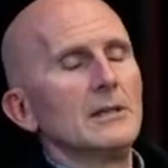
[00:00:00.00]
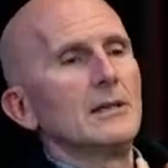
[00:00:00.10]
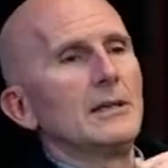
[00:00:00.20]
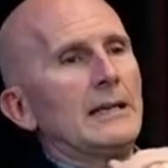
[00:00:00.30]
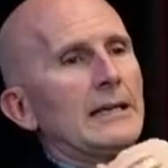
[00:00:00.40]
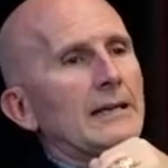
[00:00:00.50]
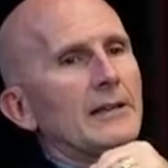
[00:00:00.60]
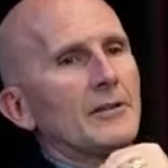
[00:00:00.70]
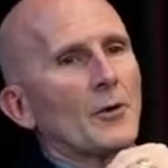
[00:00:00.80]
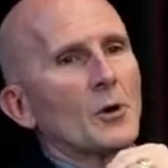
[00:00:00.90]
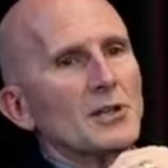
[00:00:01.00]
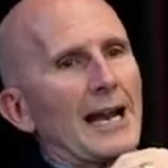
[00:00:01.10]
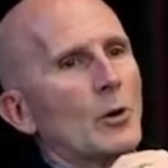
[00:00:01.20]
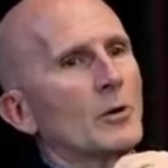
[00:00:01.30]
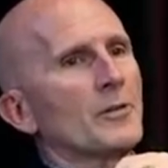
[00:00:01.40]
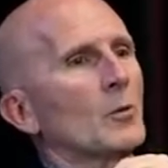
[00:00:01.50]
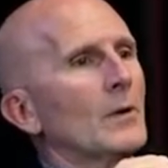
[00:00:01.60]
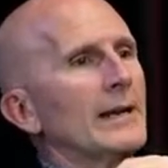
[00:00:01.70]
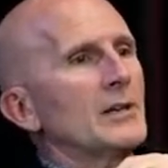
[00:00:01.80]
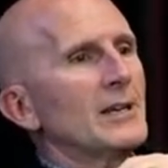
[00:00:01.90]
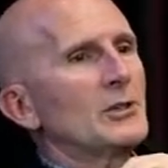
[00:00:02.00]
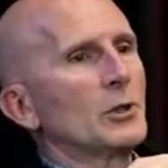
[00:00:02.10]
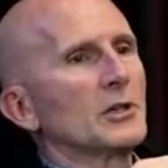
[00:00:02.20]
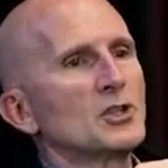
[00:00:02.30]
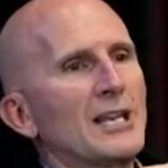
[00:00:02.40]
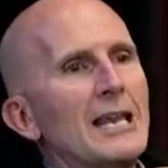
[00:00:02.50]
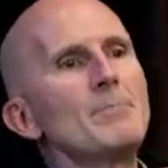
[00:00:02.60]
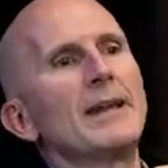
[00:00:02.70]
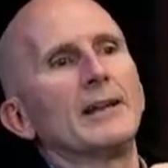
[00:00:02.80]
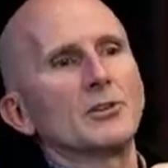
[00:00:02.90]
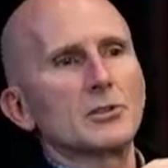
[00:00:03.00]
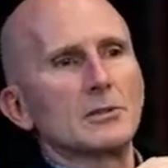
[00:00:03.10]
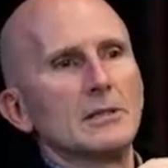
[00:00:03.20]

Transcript: Uh, the first hour of the race, it took us 10 minutes